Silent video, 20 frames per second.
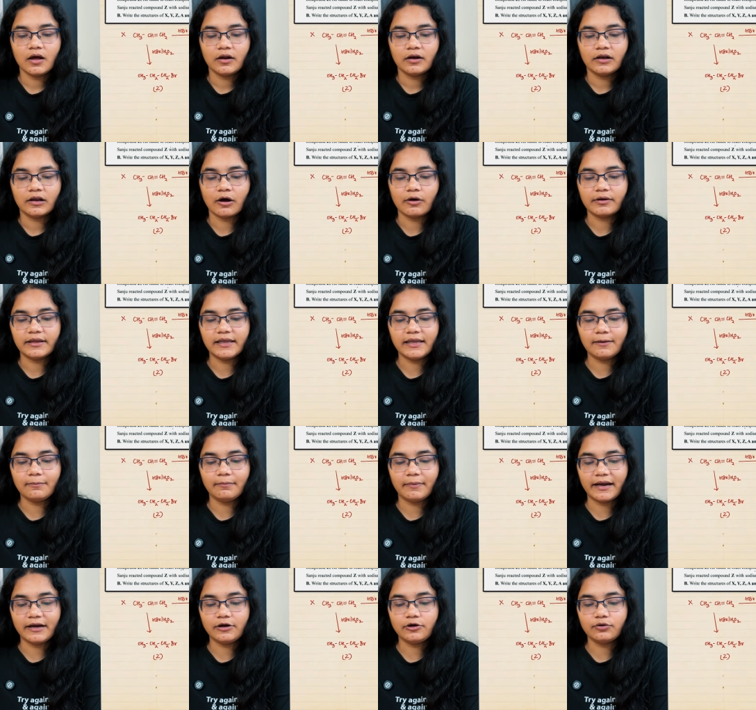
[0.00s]
Now he
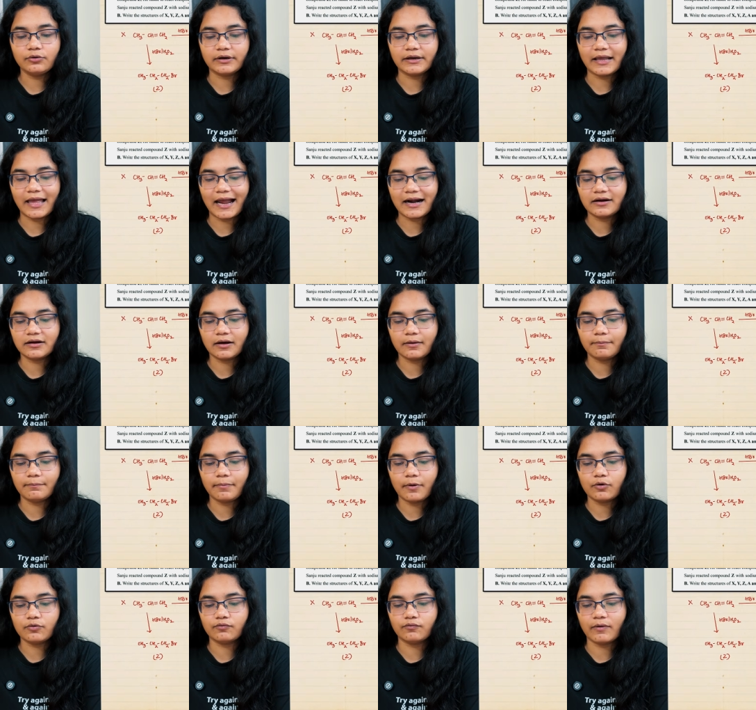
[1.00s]
made to react
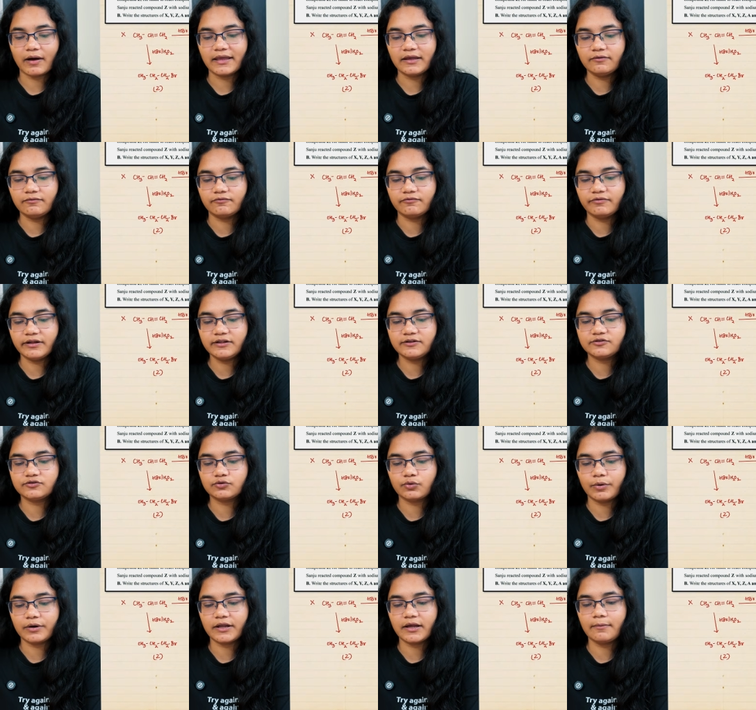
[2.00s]
compound Y with
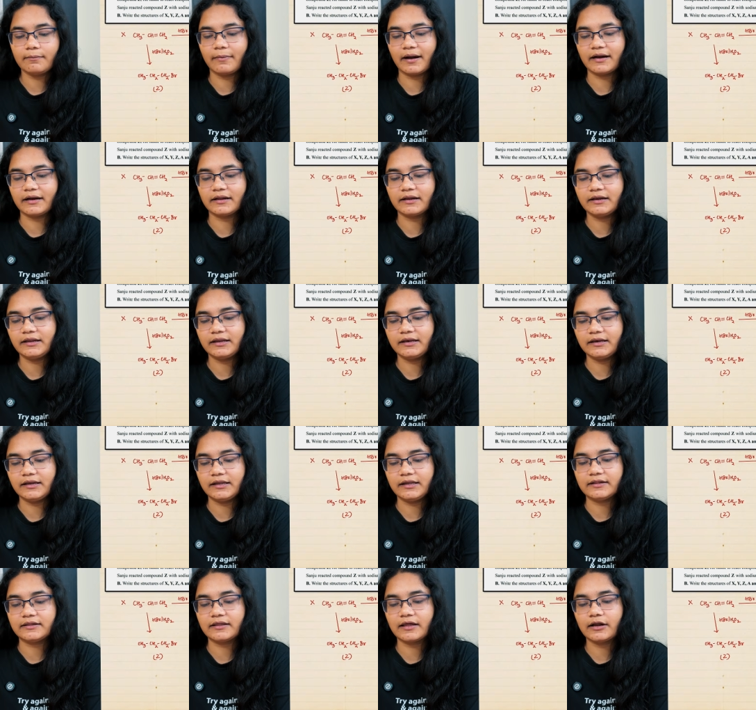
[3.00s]
sodium metal in
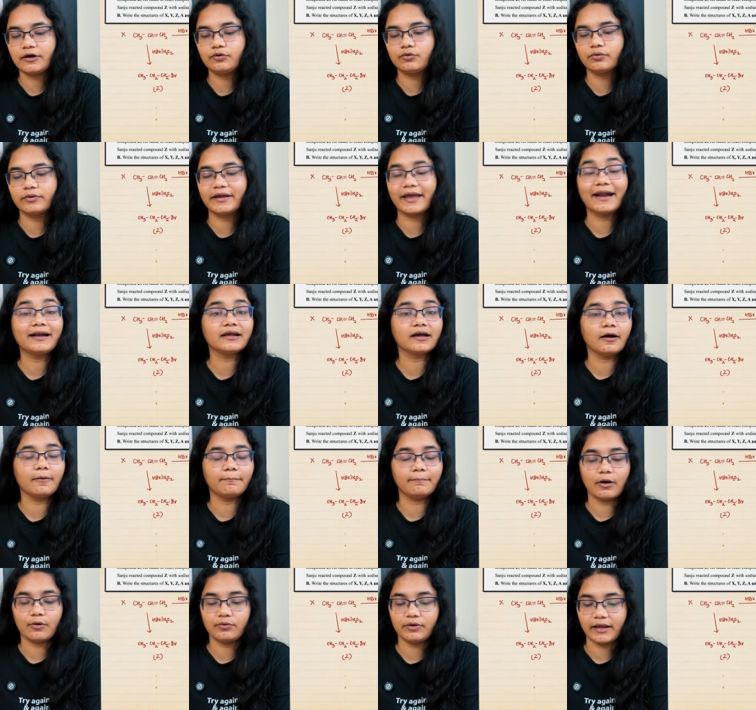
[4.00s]
ether to get
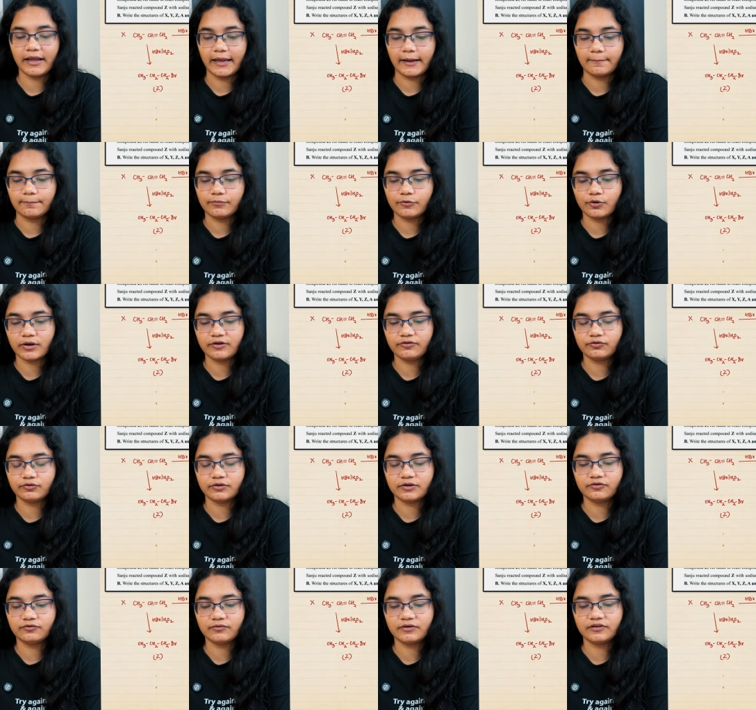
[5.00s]
compound A. Okay, so
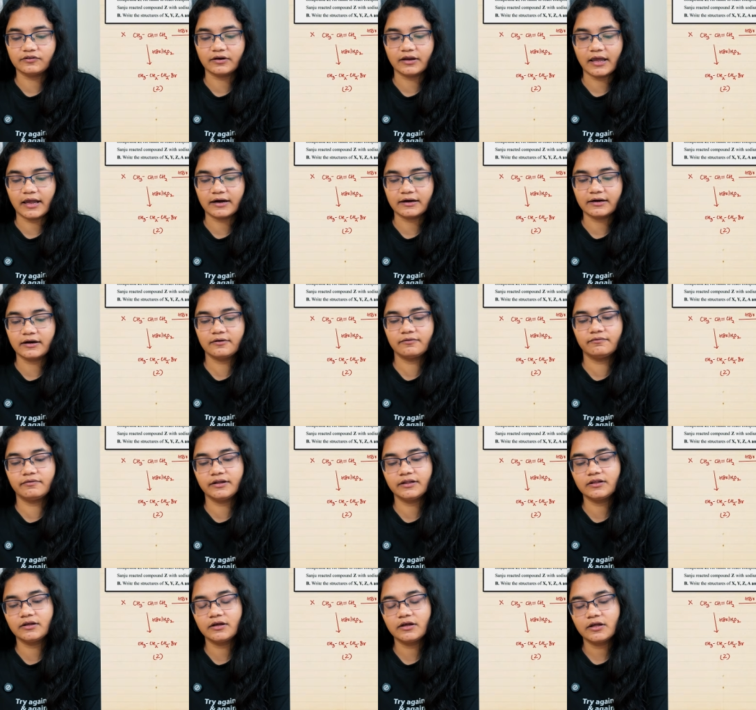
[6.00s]
this was reacted
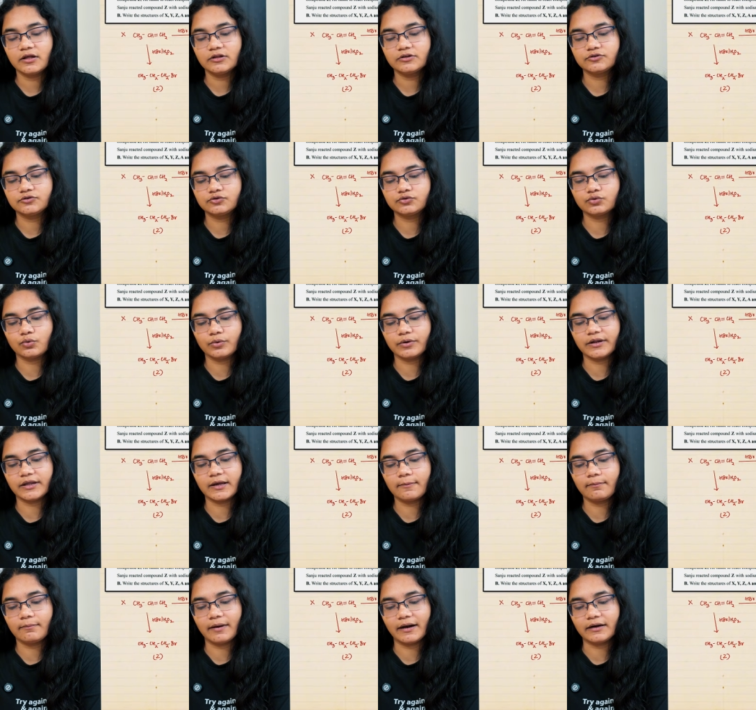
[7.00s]
with
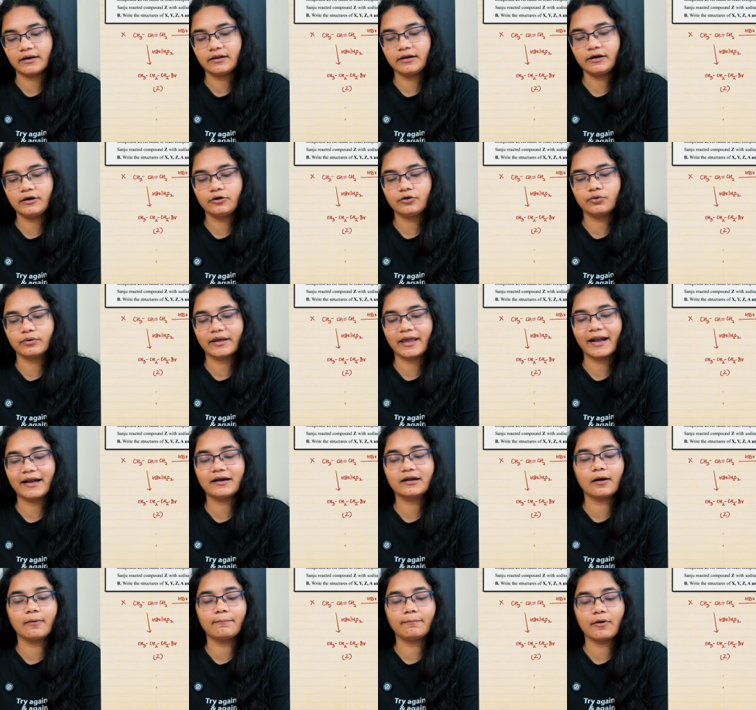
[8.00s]
sodium metal to get
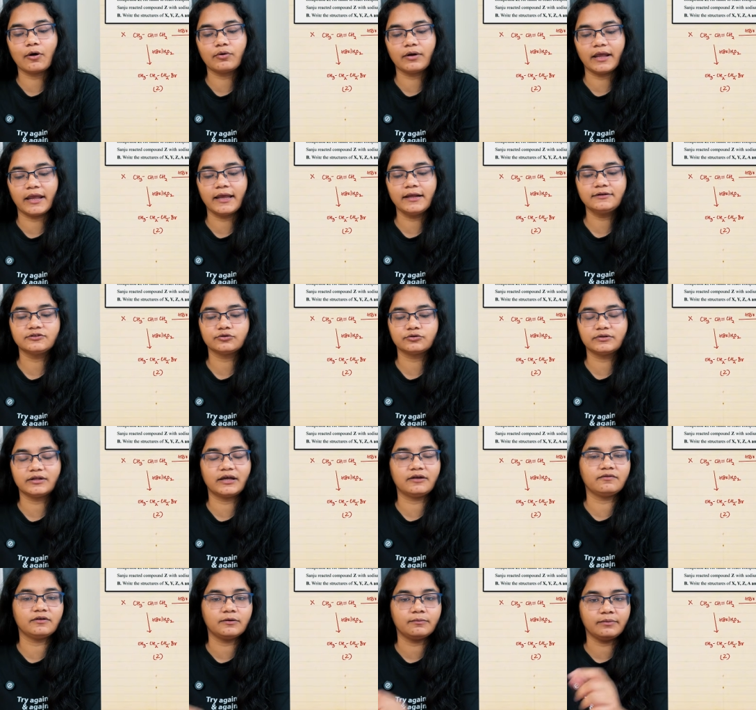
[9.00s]
compound A. So
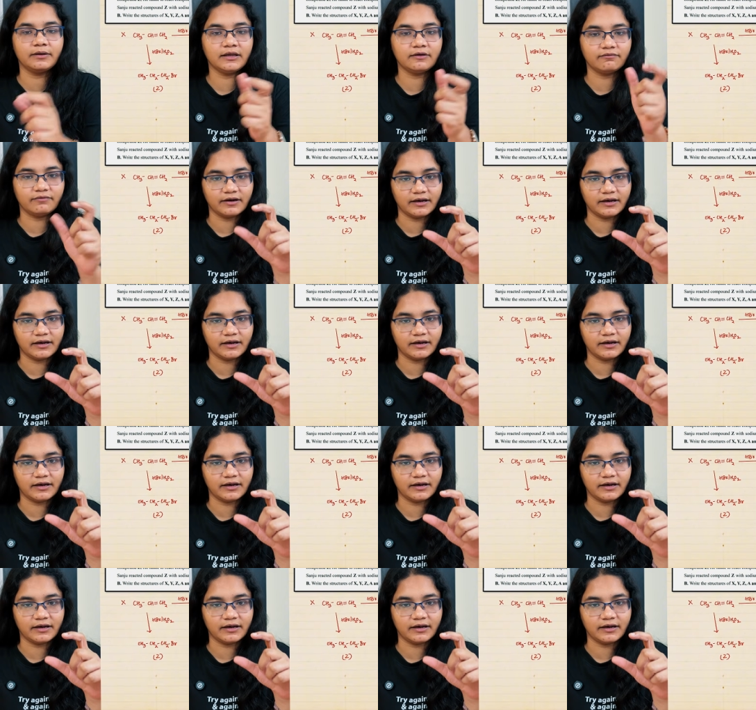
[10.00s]
there will be